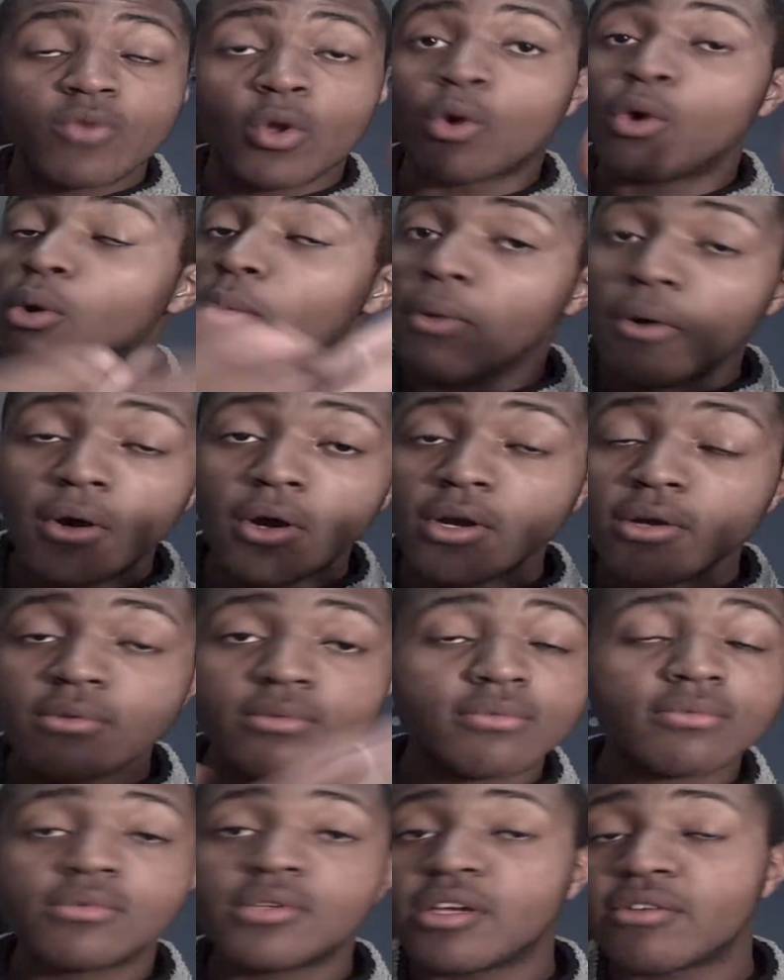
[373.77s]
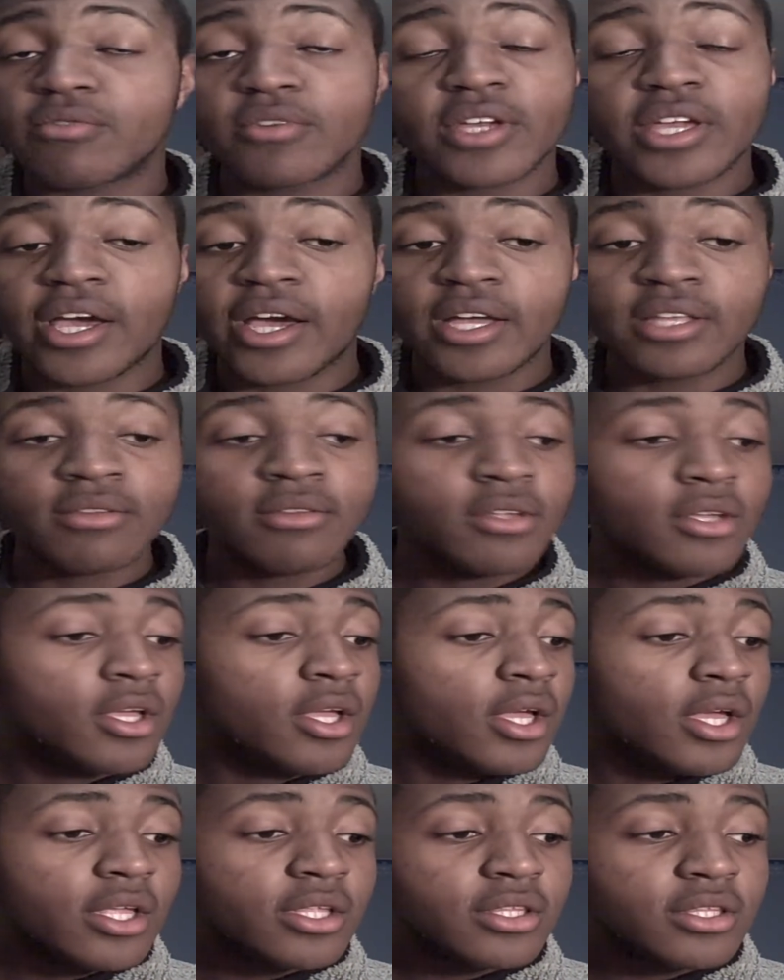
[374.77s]
or more, if we can,
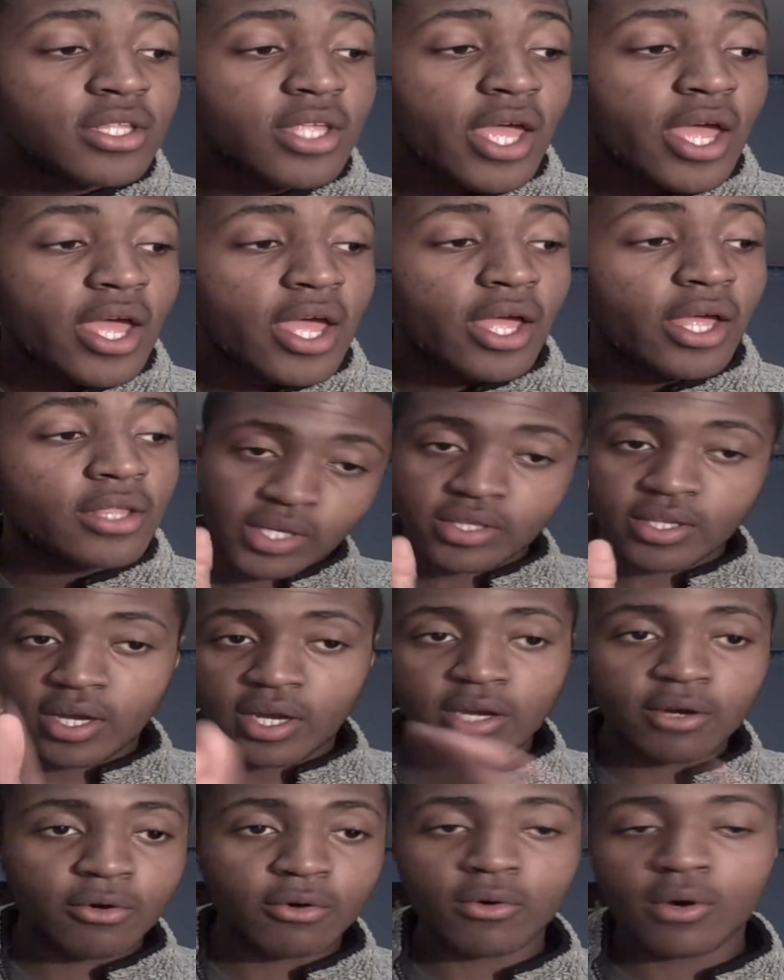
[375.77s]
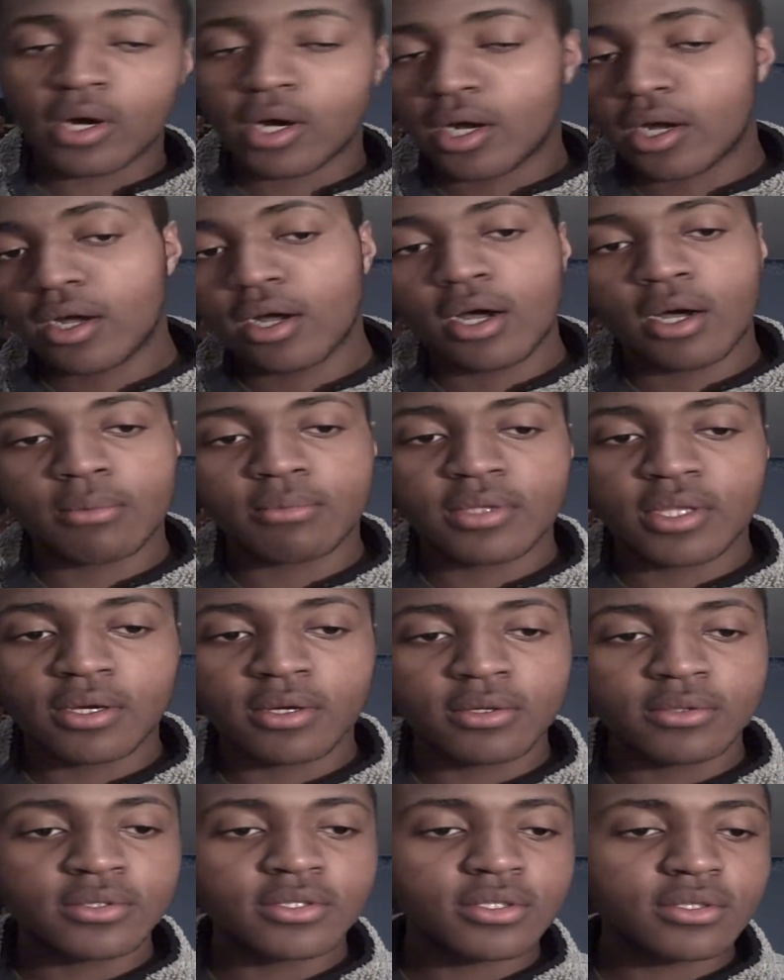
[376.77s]
then I will
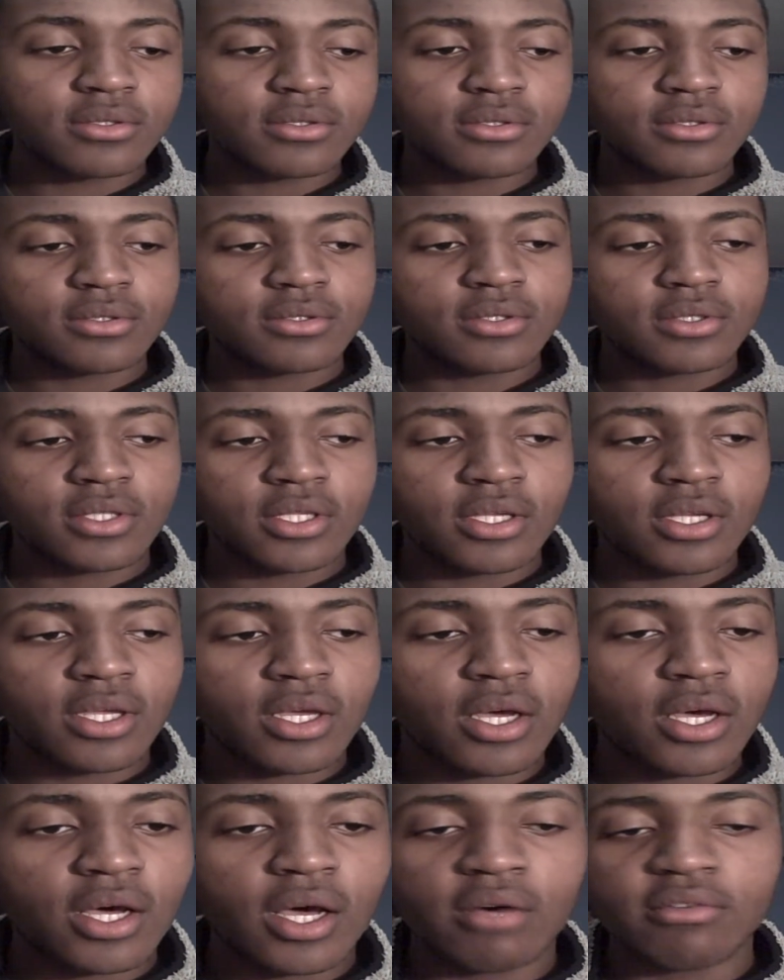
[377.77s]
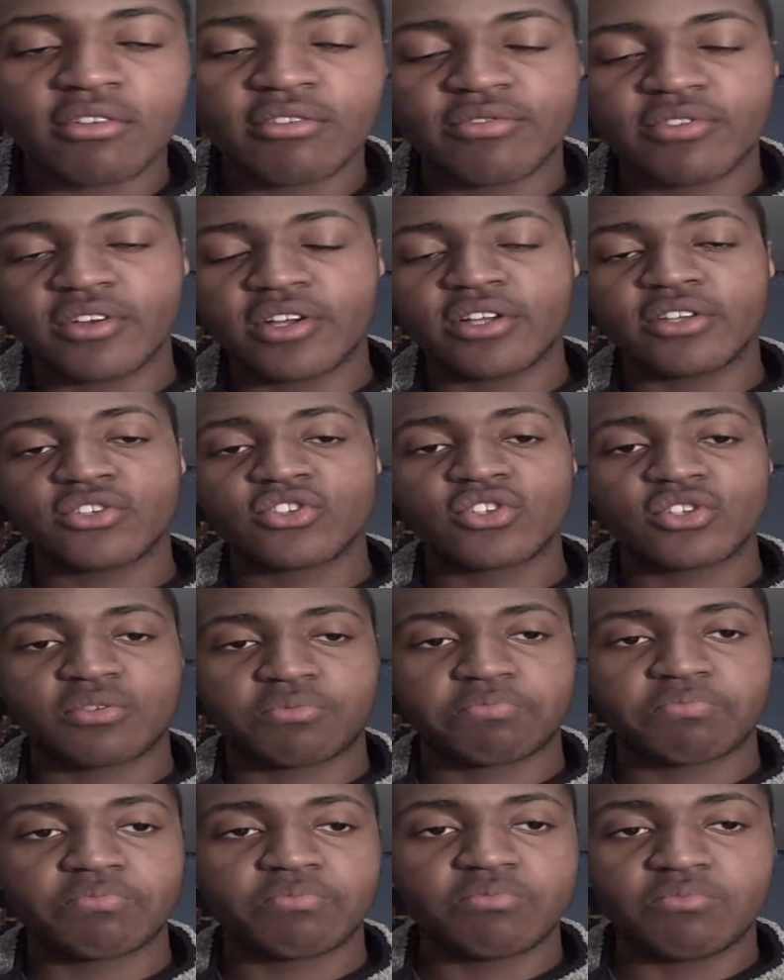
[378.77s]
upload the other footage.
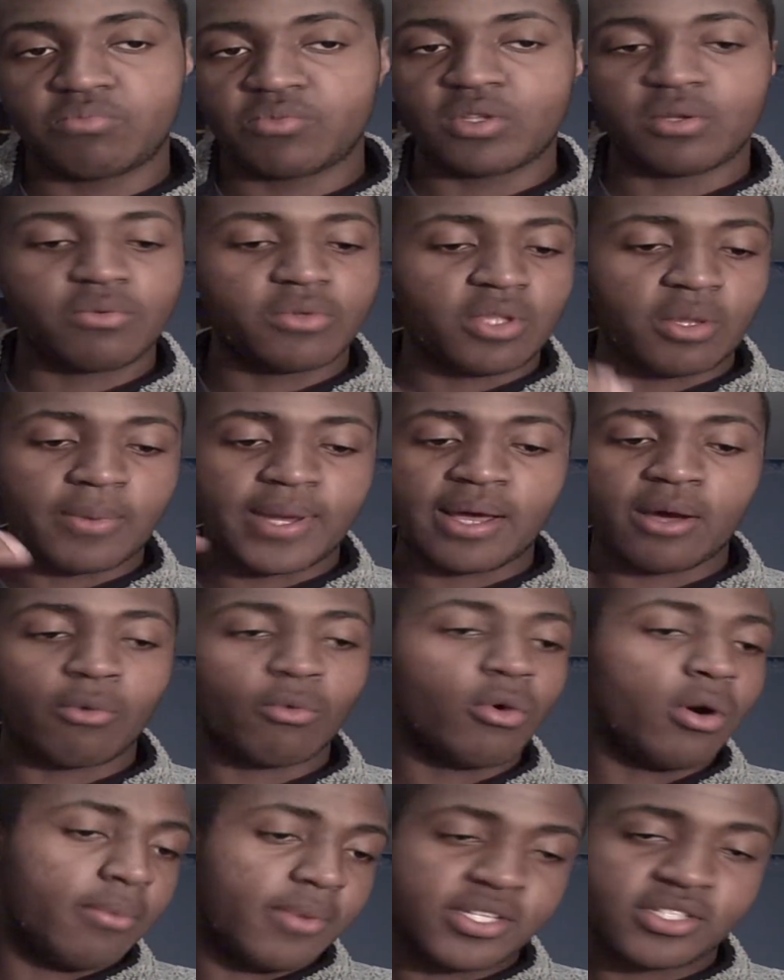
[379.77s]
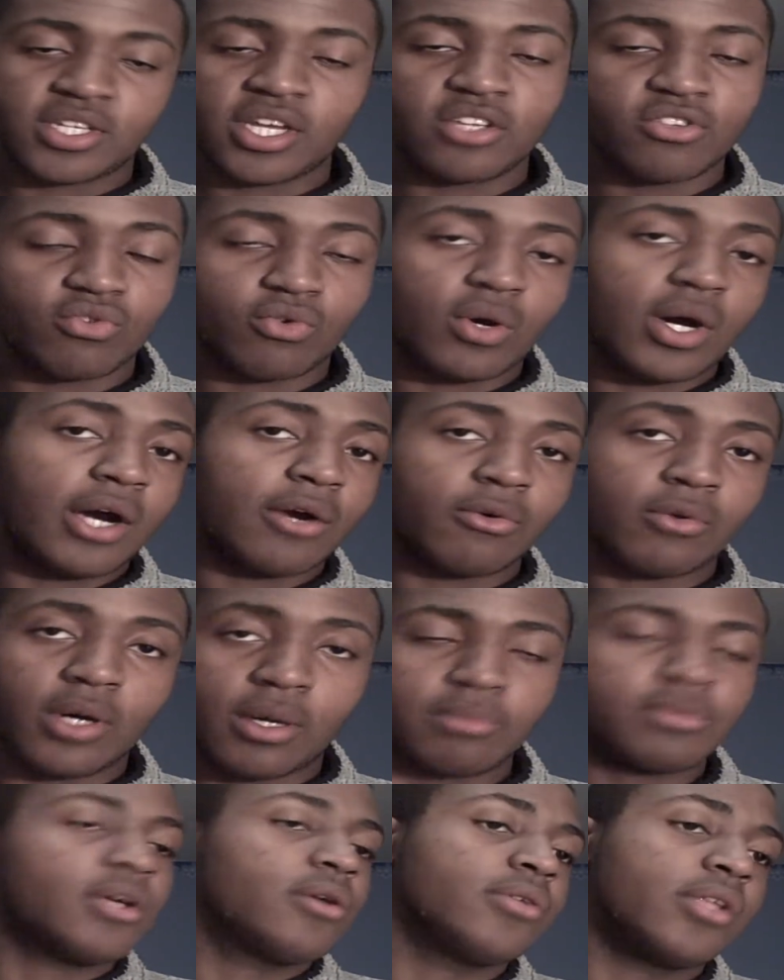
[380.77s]
No matter what my schedule, I will
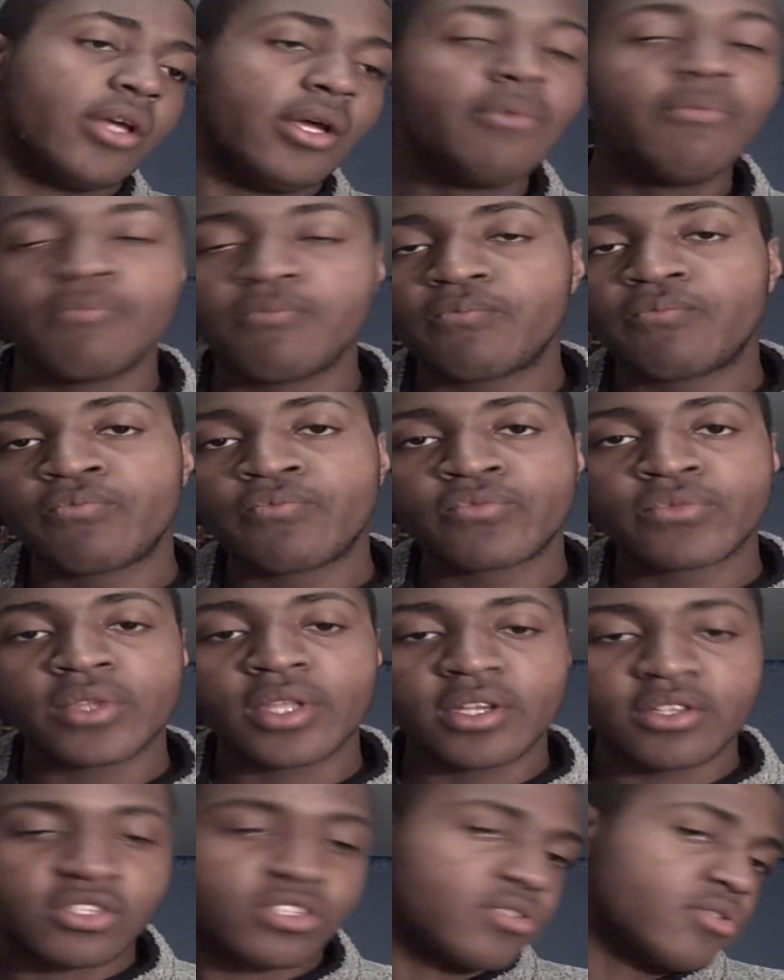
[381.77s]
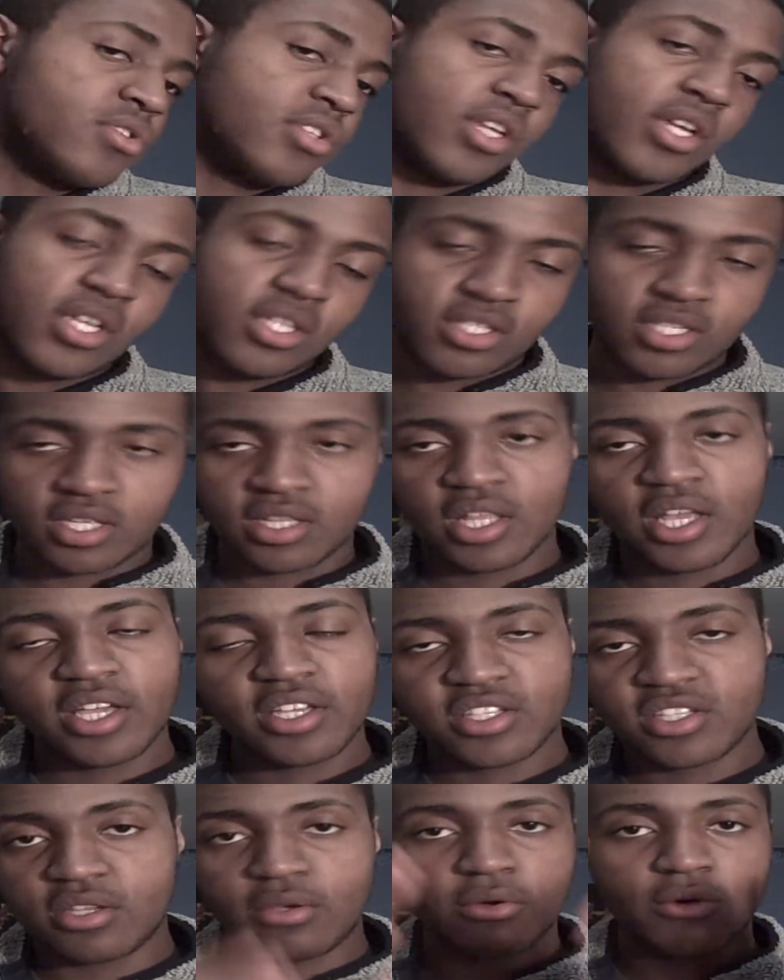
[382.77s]
upload it. As soon as I get 10
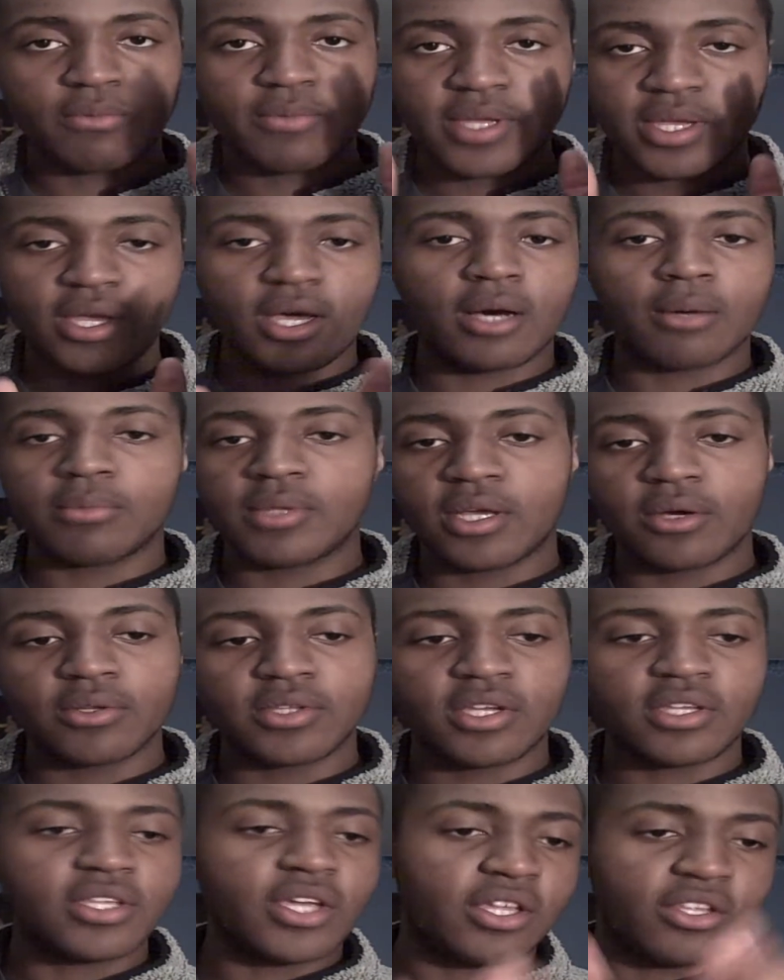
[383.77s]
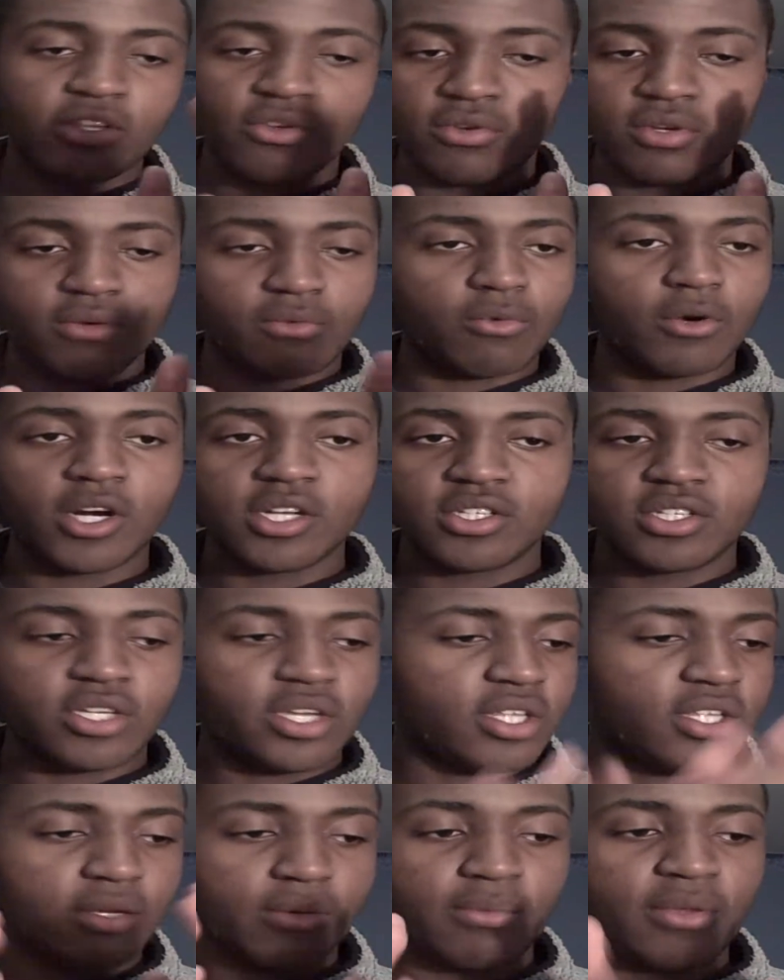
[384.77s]
likes, it will be uploaded and you can watch it
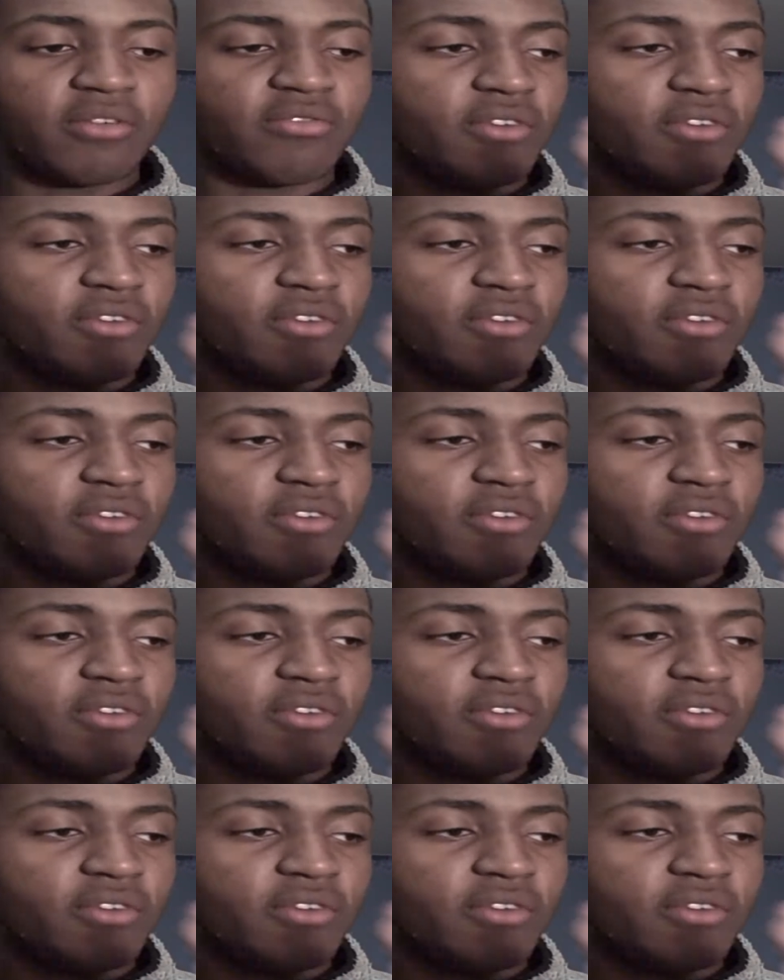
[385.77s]
and it'll be